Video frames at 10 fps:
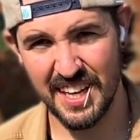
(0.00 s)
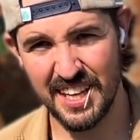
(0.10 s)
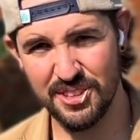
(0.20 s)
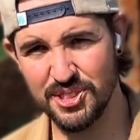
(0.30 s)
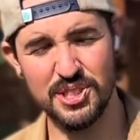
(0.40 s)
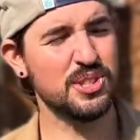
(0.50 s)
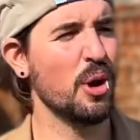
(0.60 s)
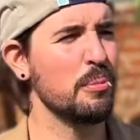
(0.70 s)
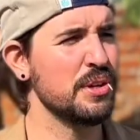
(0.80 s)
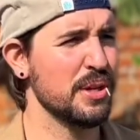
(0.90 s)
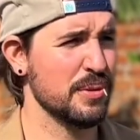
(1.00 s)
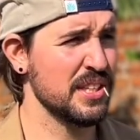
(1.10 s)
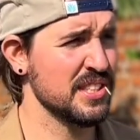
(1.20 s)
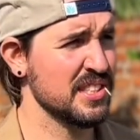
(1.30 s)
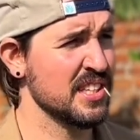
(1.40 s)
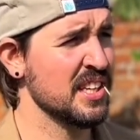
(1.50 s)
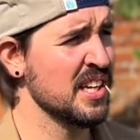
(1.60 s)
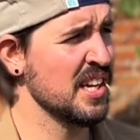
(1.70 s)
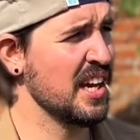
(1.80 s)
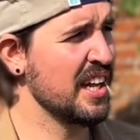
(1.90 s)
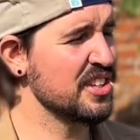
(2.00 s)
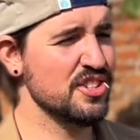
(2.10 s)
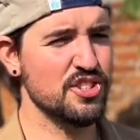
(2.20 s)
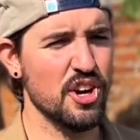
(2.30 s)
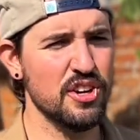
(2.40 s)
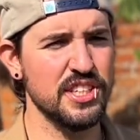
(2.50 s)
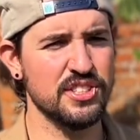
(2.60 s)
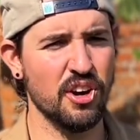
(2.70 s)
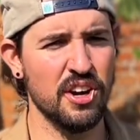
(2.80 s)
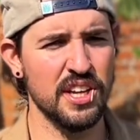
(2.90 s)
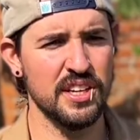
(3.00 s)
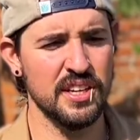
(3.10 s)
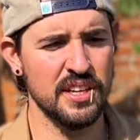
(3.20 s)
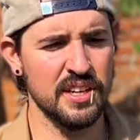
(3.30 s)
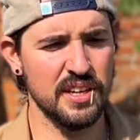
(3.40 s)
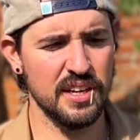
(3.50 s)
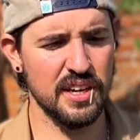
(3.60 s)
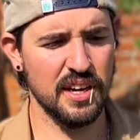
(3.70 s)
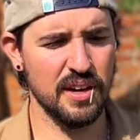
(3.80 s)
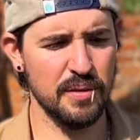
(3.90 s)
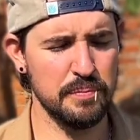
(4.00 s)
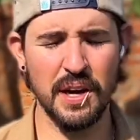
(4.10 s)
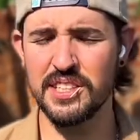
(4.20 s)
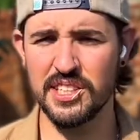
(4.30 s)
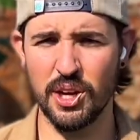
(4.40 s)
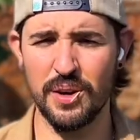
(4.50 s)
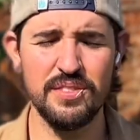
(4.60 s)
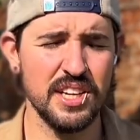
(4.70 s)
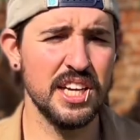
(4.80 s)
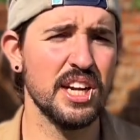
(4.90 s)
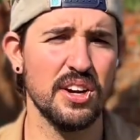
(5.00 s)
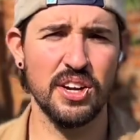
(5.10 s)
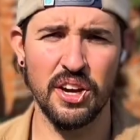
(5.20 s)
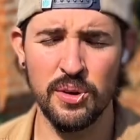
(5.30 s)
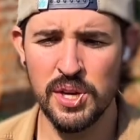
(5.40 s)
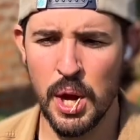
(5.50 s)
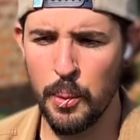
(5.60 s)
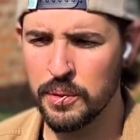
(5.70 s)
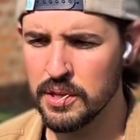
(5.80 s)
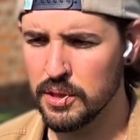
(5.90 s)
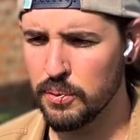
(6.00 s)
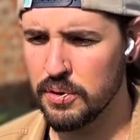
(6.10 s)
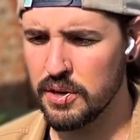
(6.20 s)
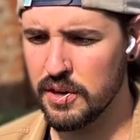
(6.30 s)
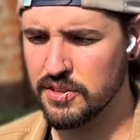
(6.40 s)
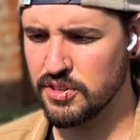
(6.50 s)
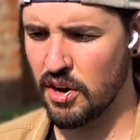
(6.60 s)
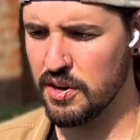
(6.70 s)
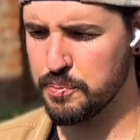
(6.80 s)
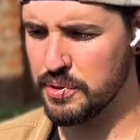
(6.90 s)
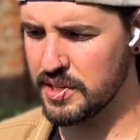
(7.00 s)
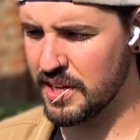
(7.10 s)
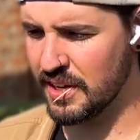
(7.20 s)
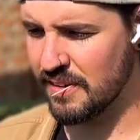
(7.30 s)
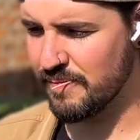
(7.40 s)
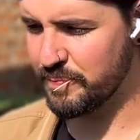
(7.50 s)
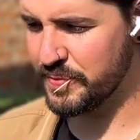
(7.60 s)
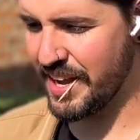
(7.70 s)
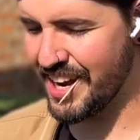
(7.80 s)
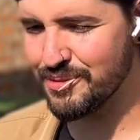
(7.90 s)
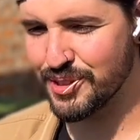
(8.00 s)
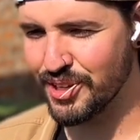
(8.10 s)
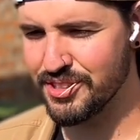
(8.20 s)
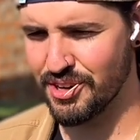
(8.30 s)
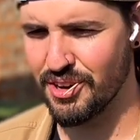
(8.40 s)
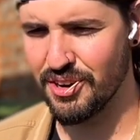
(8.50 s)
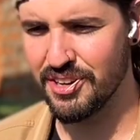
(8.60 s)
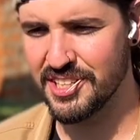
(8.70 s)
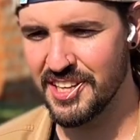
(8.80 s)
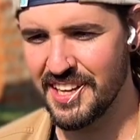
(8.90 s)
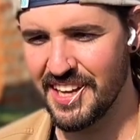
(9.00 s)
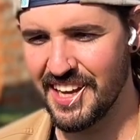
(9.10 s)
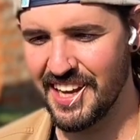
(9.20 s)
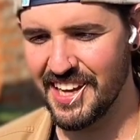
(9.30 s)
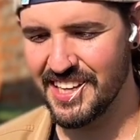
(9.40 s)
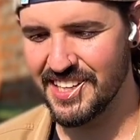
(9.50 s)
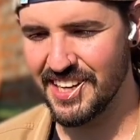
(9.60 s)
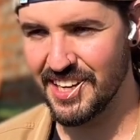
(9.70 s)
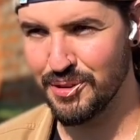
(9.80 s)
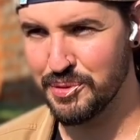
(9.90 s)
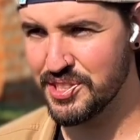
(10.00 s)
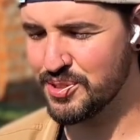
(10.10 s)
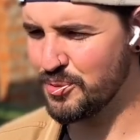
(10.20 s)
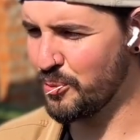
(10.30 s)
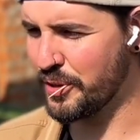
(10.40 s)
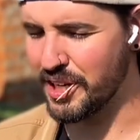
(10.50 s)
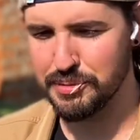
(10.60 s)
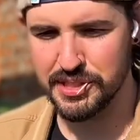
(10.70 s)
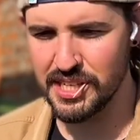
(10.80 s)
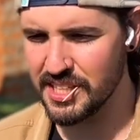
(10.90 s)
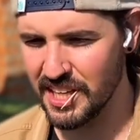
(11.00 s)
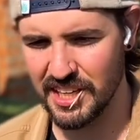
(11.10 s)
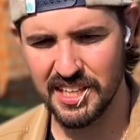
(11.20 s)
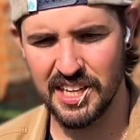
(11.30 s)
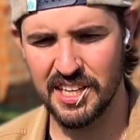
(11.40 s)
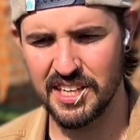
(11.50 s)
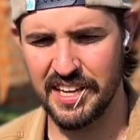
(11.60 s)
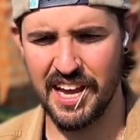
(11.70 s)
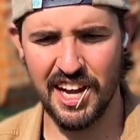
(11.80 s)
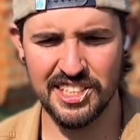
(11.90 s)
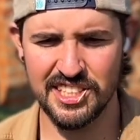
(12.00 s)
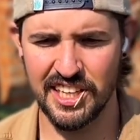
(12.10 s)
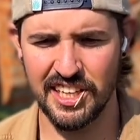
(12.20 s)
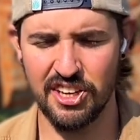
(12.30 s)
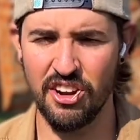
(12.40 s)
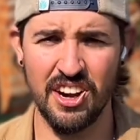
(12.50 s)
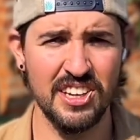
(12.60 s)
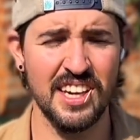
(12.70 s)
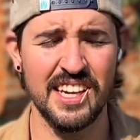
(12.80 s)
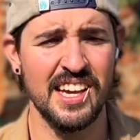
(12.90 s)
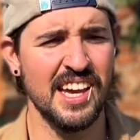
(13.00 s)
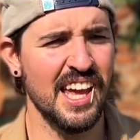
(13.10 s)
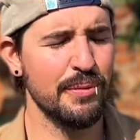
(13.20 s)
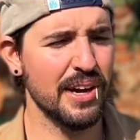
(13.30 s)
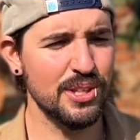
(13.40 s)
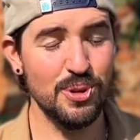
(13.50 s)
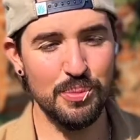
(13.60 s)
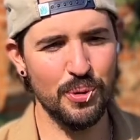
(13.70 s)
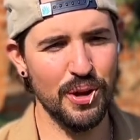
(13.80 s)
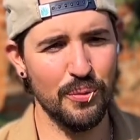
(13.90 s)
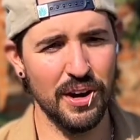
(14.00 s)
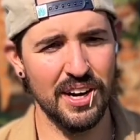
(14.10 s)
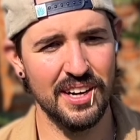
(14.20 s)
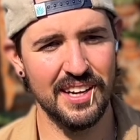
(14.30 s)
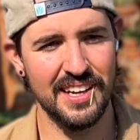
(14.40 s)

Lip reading: There's just so many reasons. And this journey started months ago, even a year ago, when the Lord started putting Africa on our heart. And we kept seeking and asking and knocking. And we got to a point where